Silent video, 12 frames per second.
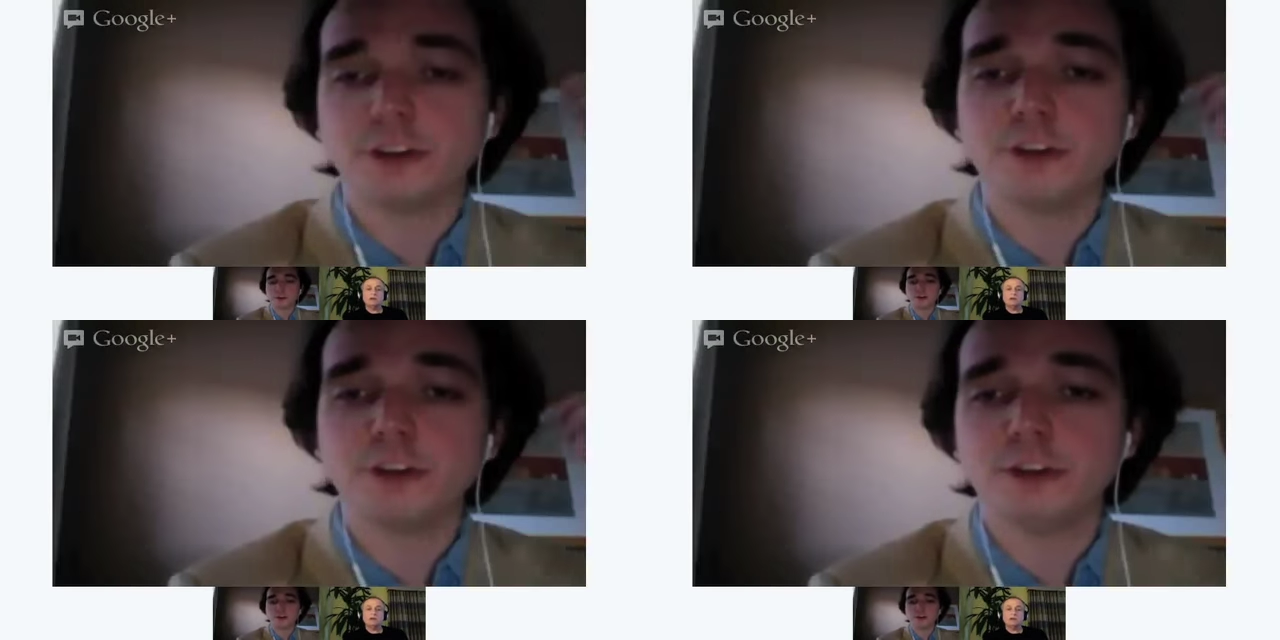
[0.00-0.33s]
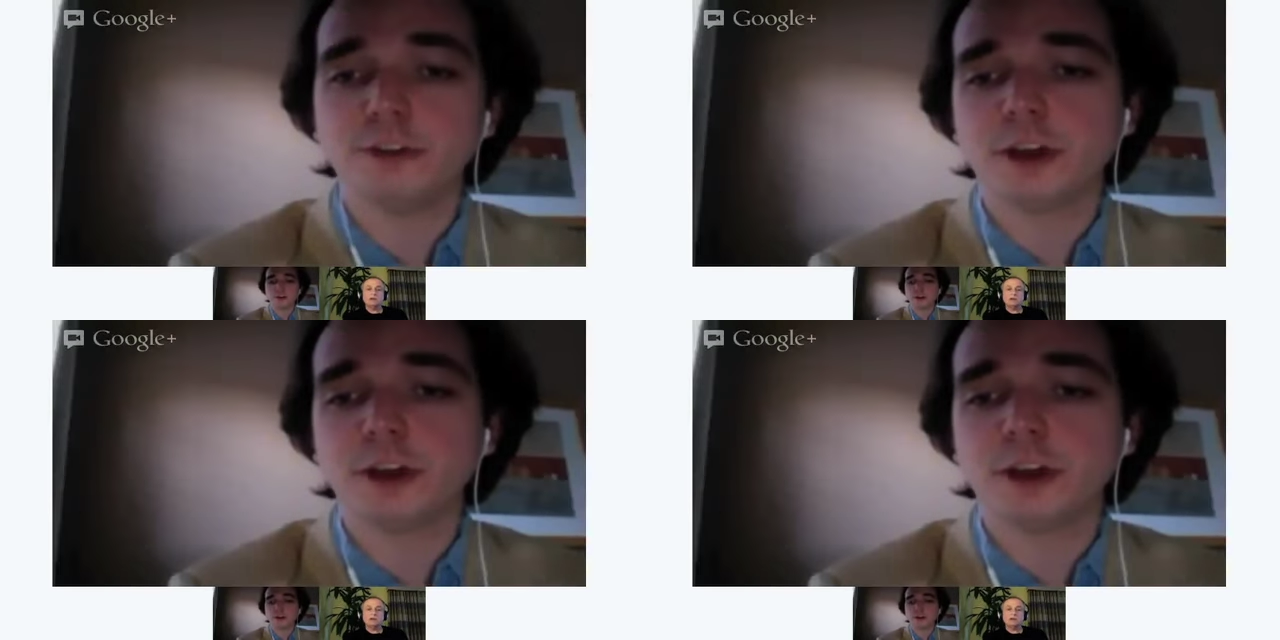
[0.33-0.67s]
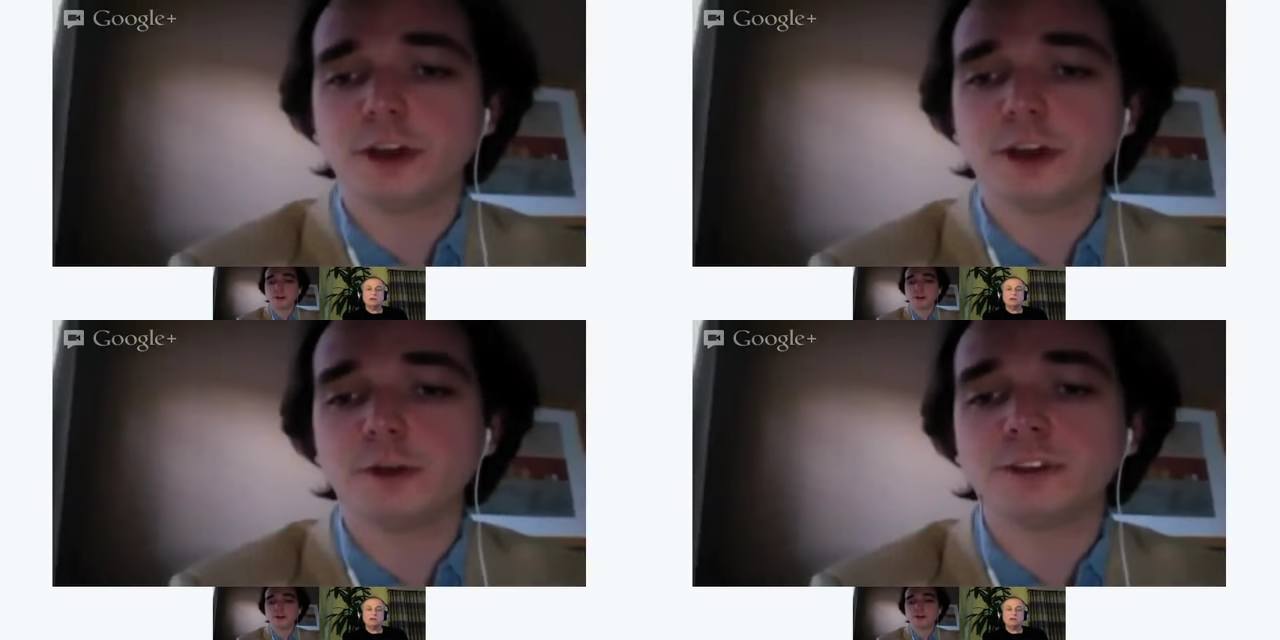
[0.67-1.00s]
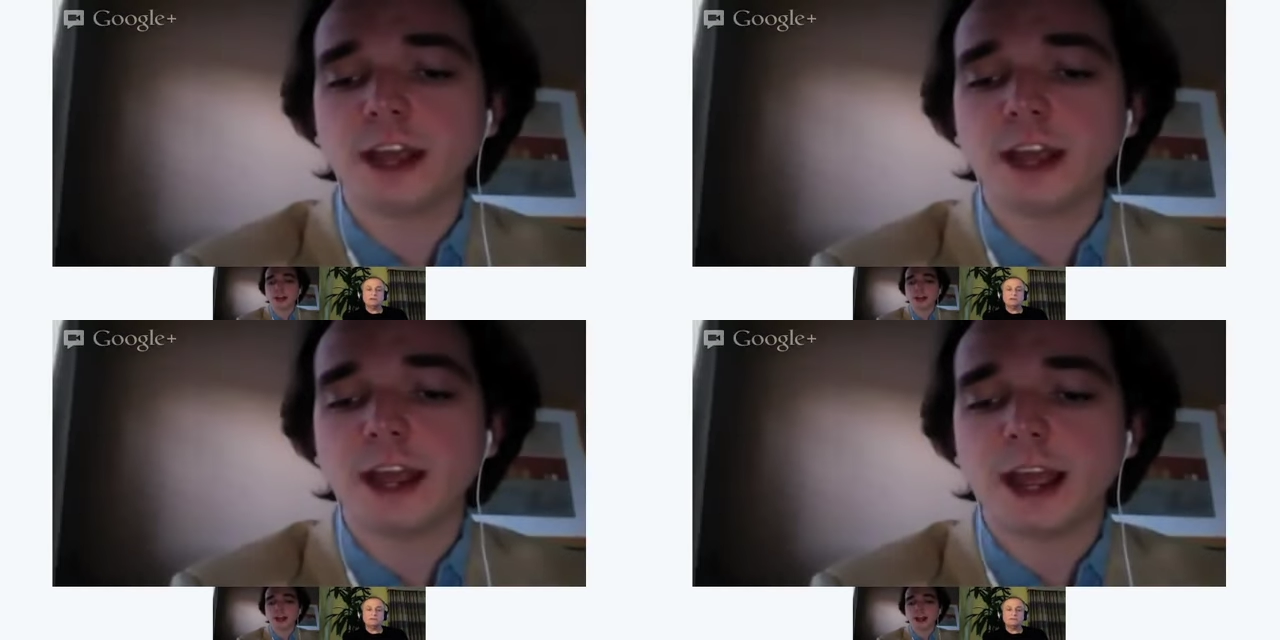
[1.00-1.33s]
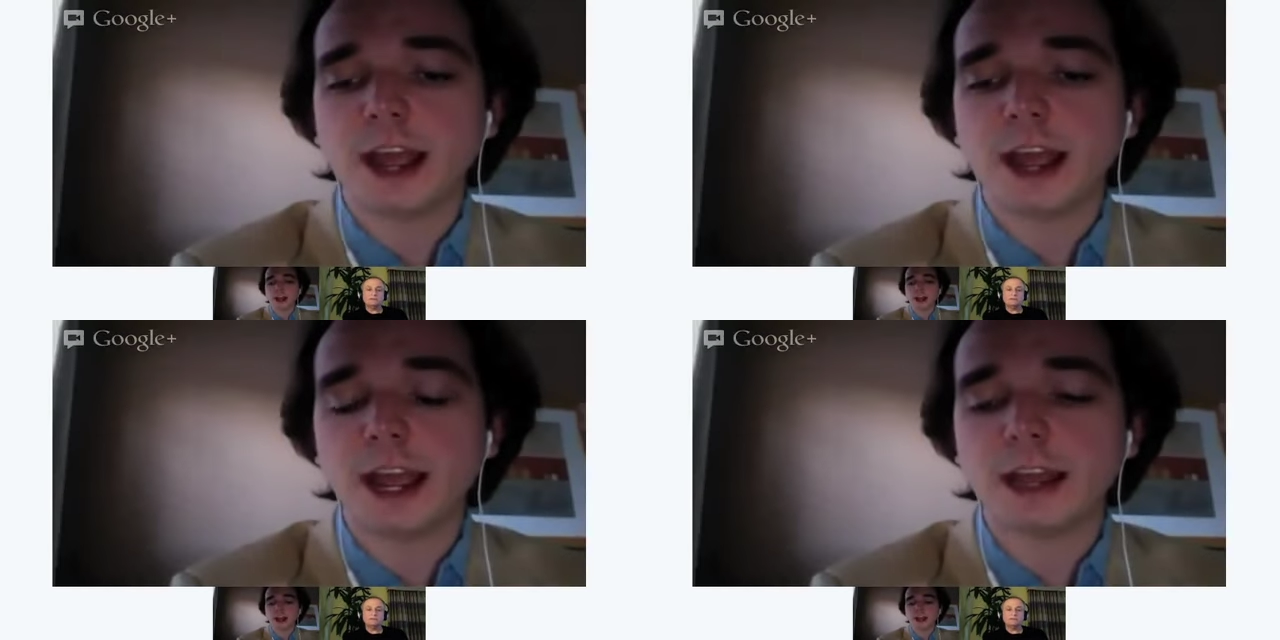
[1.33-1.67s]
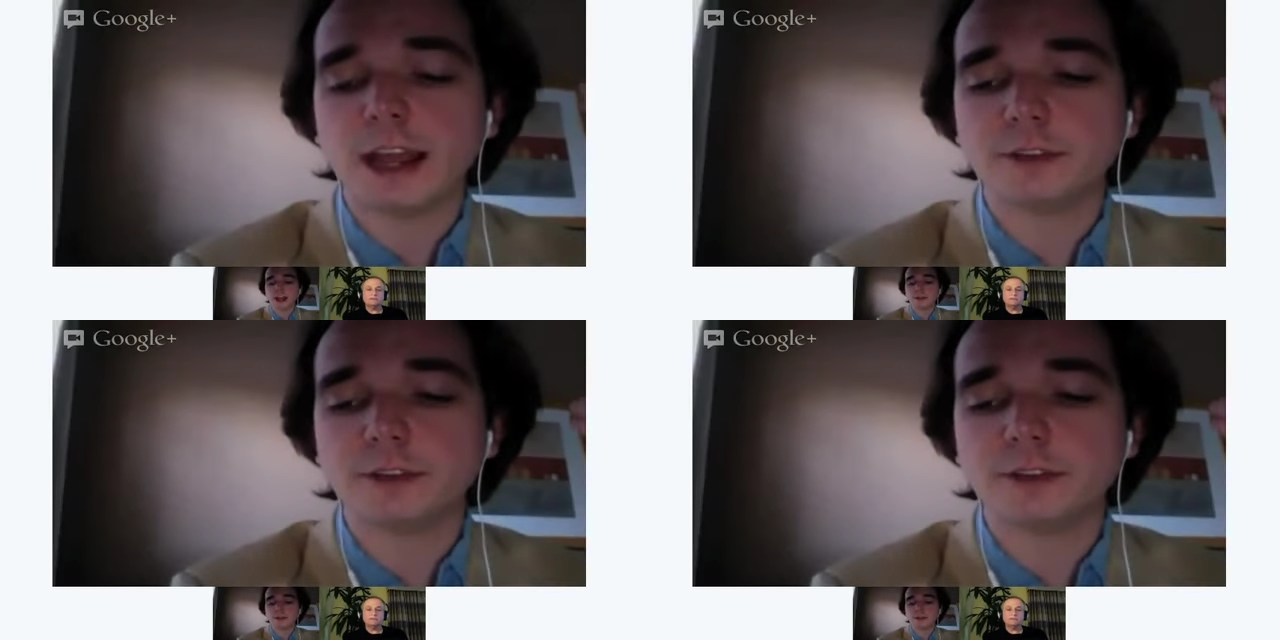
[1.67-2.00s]
you use those
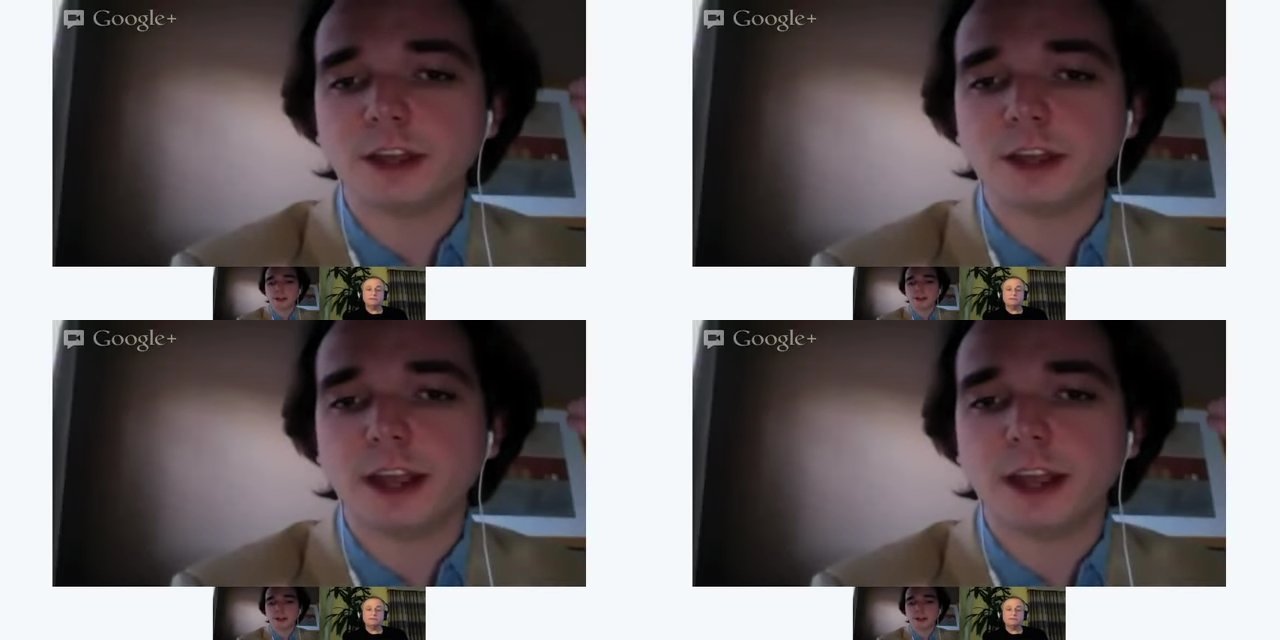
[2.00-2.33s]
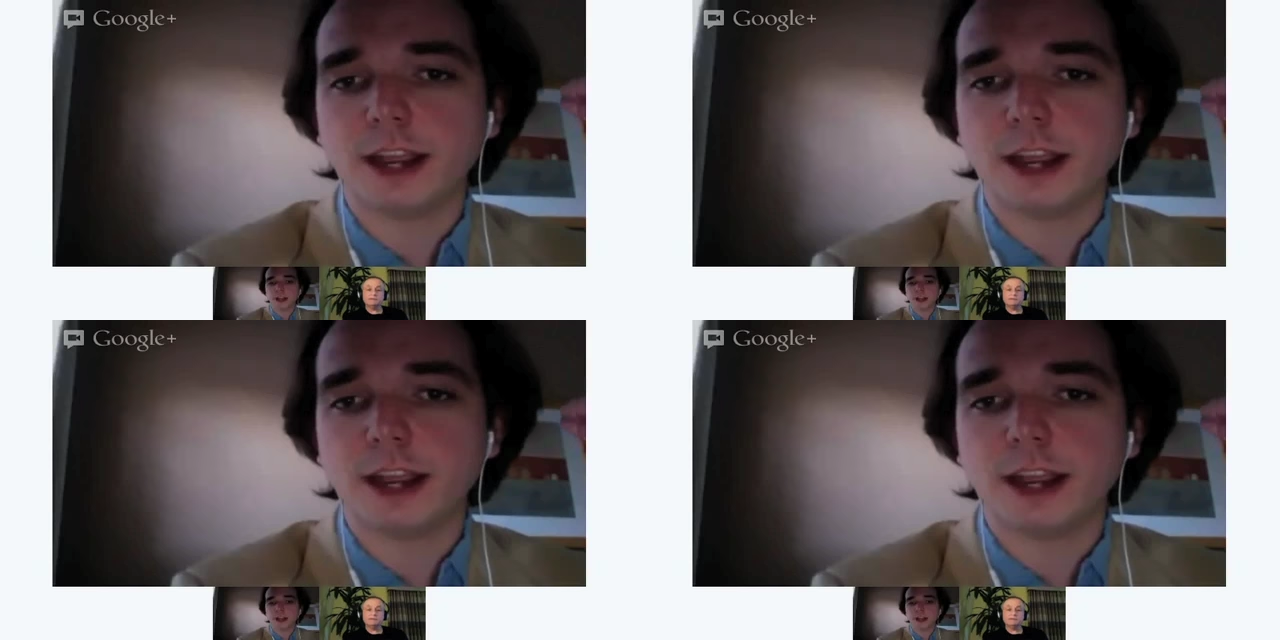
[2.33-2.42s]
as